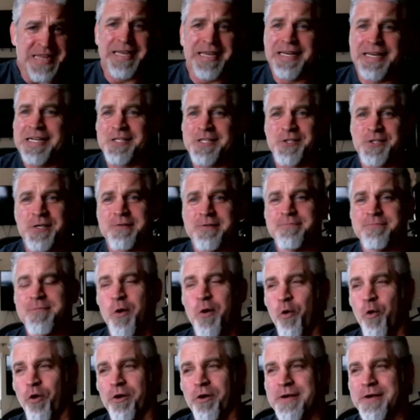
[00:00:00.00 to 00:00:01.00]

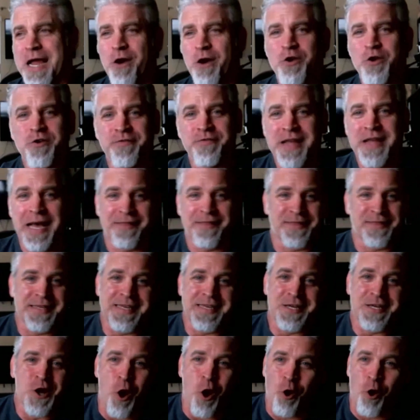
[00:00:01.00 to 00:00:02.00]
veganism or now you've
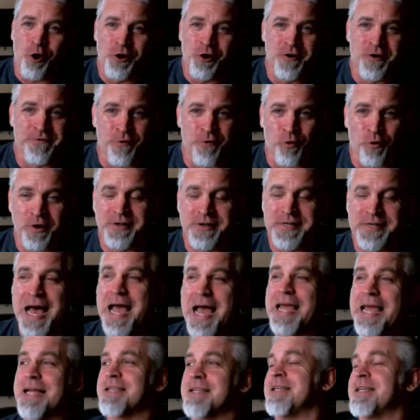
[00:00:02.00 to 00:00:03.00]
got the carnivore
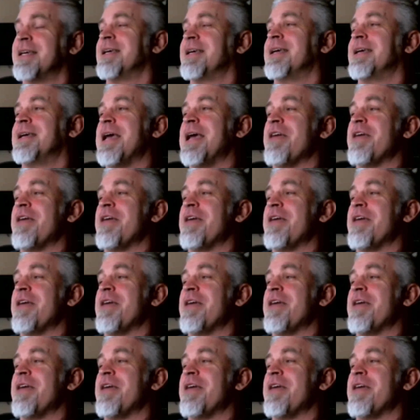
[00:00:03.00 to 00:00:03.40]
diet.